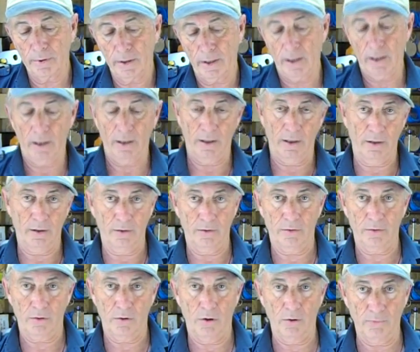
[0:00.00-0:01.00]

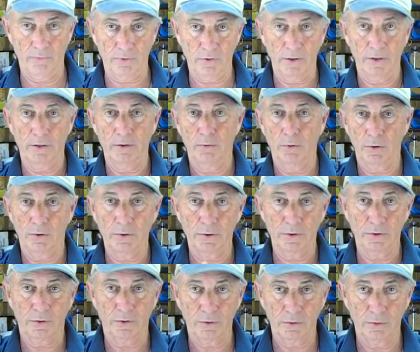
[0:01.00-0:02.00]
and hopefully we're
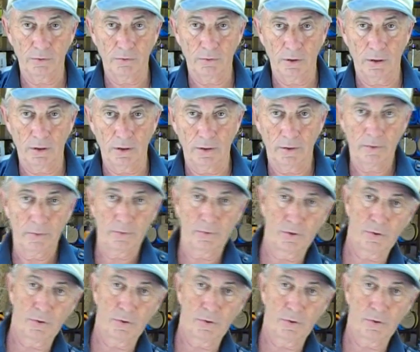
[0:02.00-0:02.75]
going to uh,